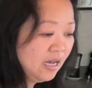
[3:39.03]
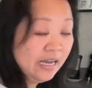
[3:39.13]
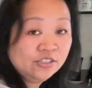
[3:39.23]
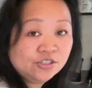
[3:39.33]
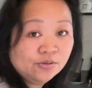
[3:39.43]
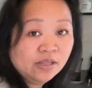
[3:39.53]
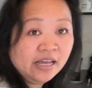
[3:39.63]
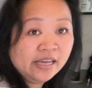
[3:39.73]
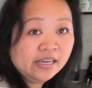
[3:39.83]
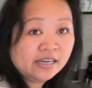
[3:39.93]
I do
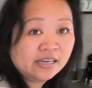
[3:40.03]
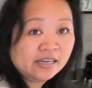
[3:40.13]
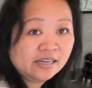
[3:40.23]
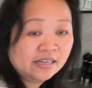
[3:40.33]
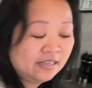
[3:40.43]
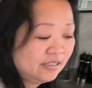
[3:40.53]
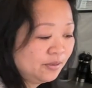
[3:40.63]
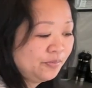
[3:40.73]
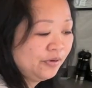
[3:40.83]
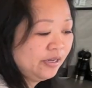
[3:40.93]
like to
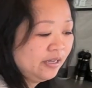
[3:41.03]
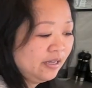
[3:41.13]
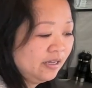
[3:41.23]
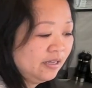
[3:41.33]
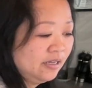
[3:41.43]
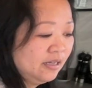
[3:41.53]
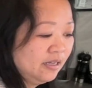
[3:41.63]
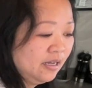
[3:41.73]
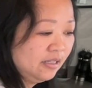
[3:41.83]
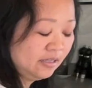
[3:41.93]
put
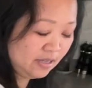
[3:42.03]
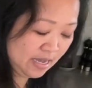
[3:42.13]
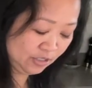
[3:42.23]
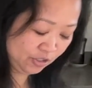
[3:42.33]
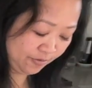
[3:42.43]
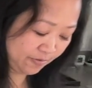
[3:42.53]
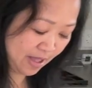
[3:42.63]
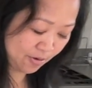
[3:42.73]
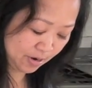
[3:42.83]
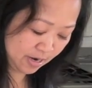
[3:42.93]
a little extra
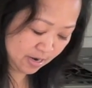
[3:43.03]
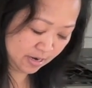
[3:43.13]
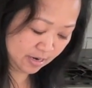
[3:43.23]
flour